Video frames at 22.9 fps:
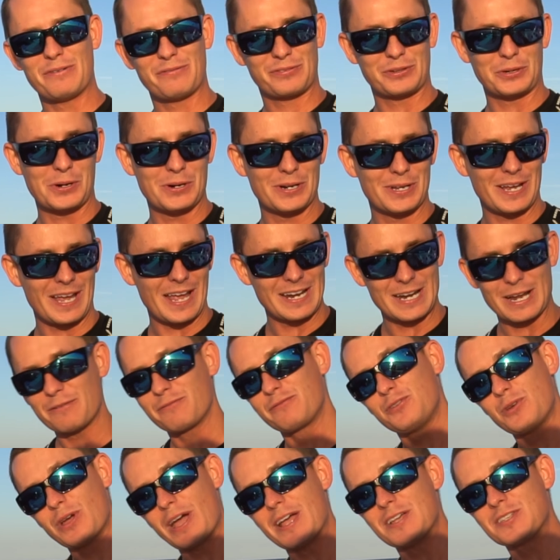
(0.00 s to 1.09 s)
I've thrown it. And
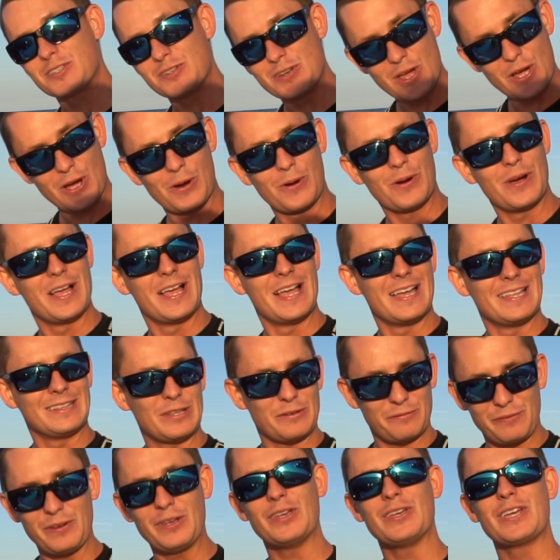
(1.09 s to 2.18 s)
if you guys know
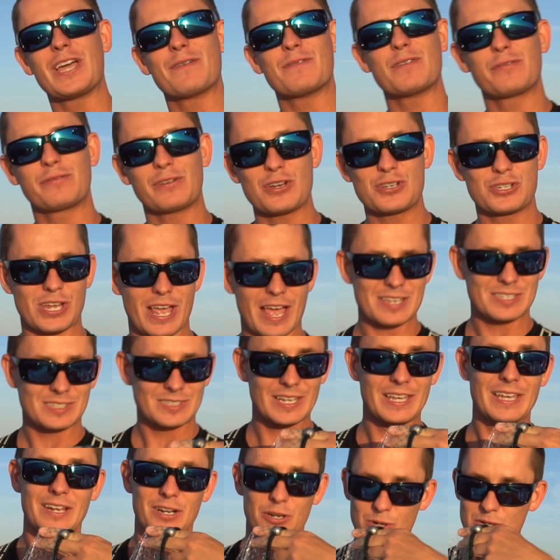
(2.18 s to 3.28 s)
the feeling of a fresh cast
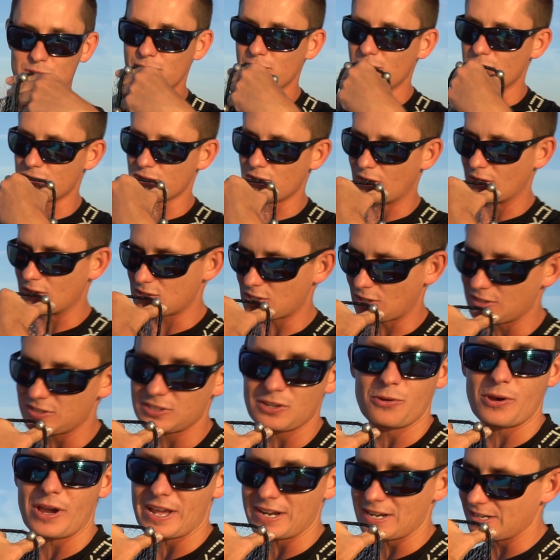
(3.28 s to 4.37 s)
net, it always feels good. So let's
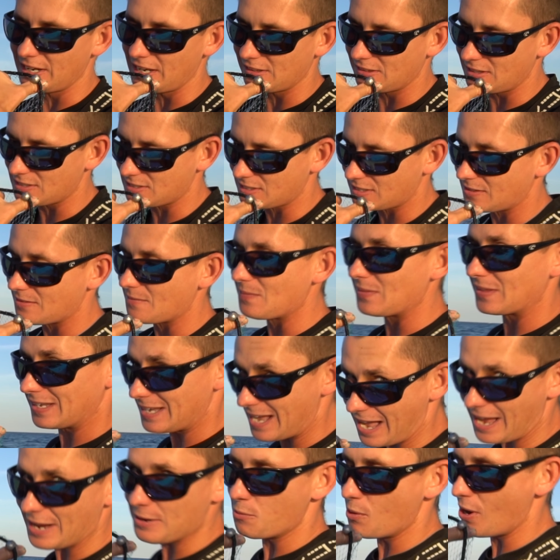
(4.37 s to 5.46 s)
go ahead and get this guy